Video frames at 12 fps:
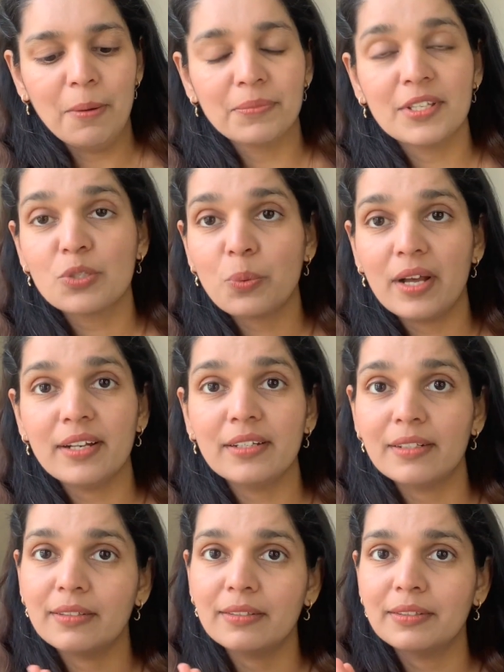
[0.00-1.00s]
This one,
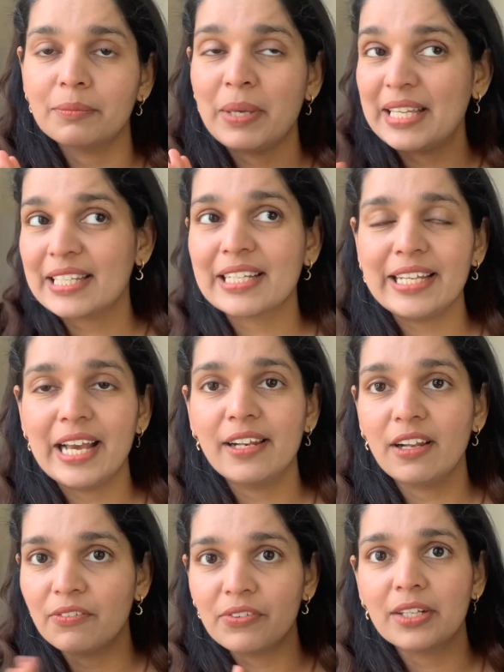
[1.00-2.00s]
basically I
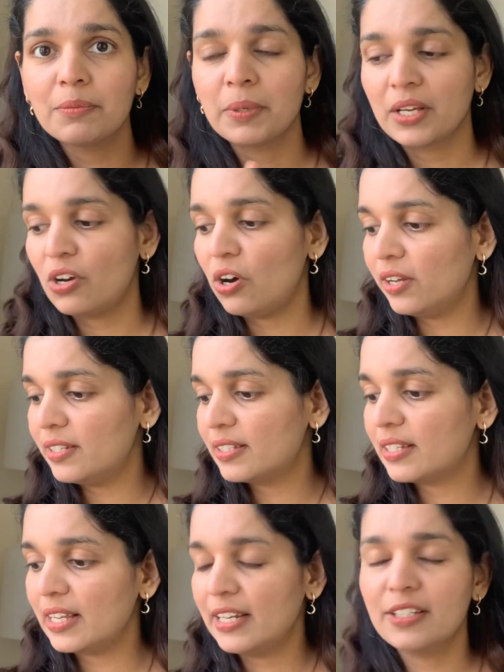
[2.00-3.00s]
love it because
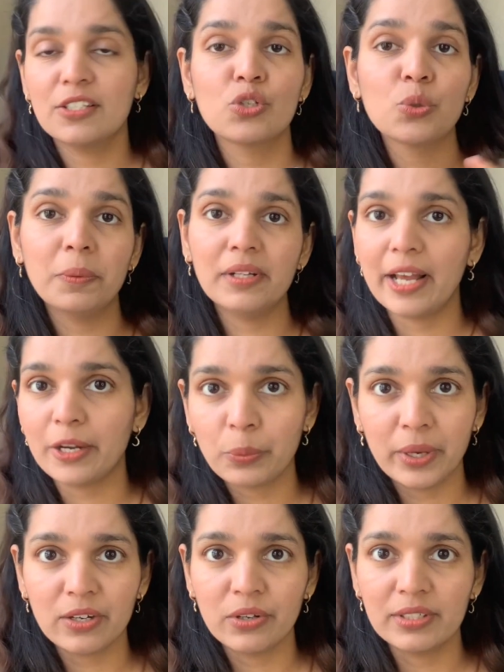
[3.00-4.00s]
it is super
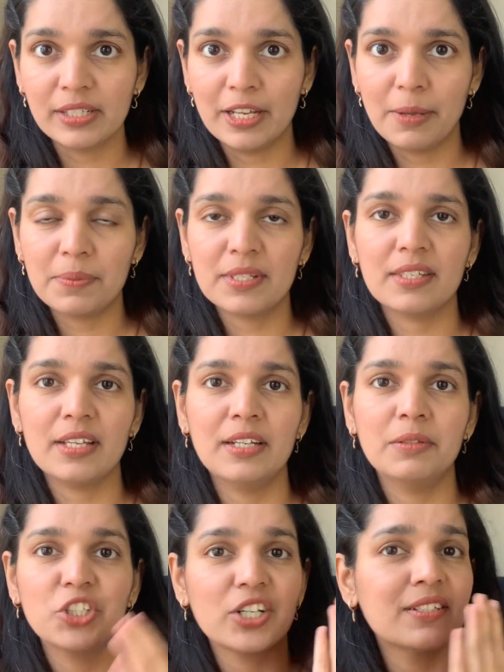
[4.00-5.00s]
lightweight on the lips. It
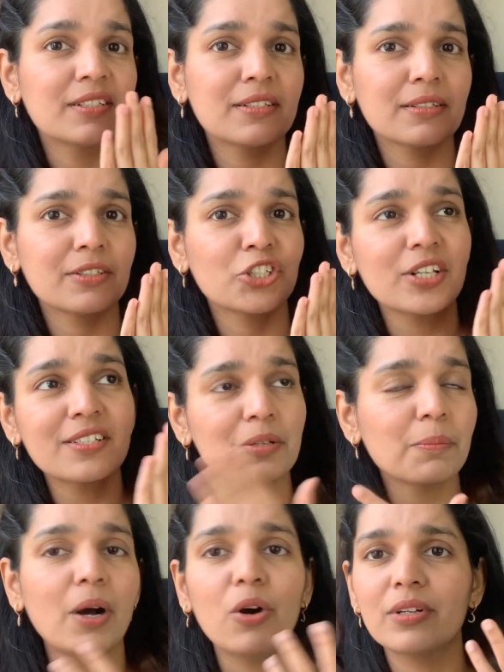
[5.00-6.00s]
just
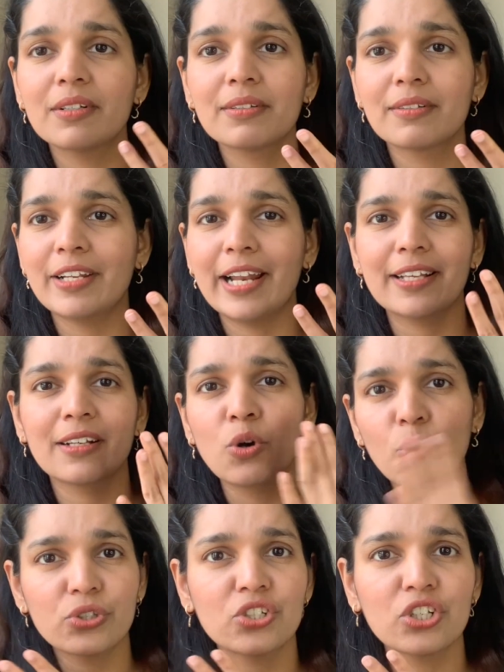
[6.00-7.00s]
about like coats